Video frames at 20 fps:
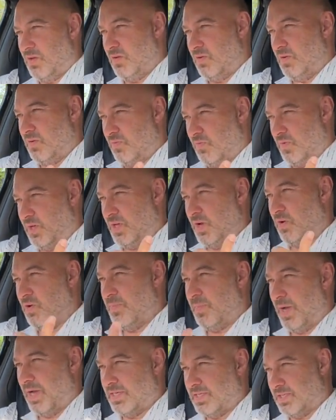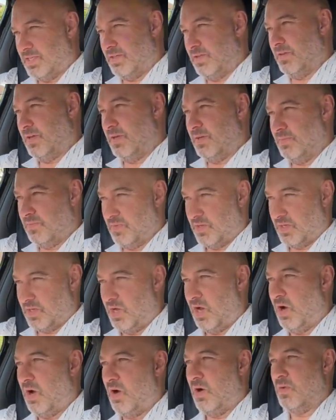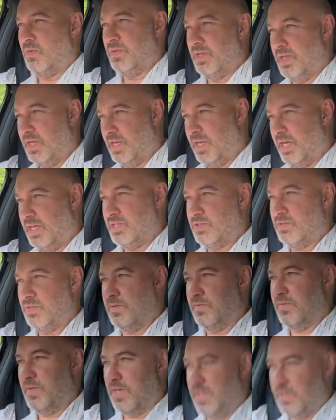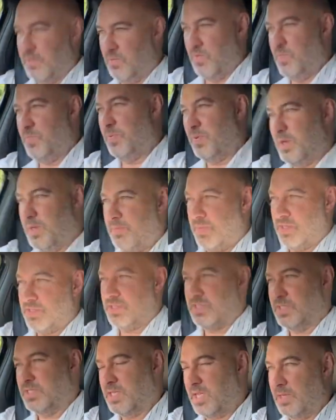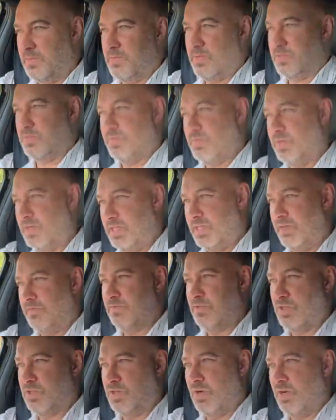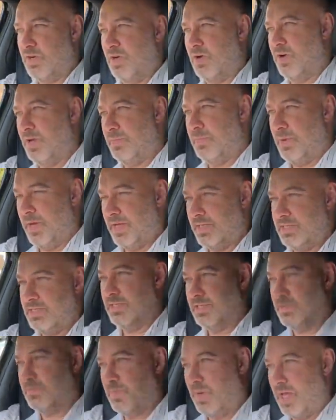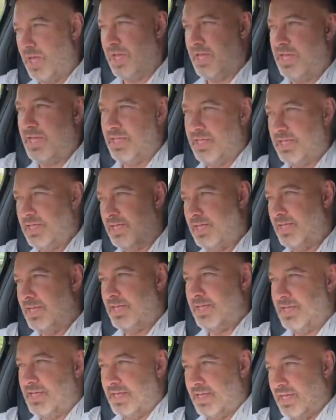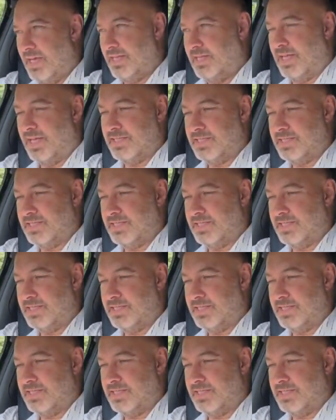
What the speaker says: if we go back to the car and the electric thing, they're all pretty much the same, because really they've just got an iPad display and that's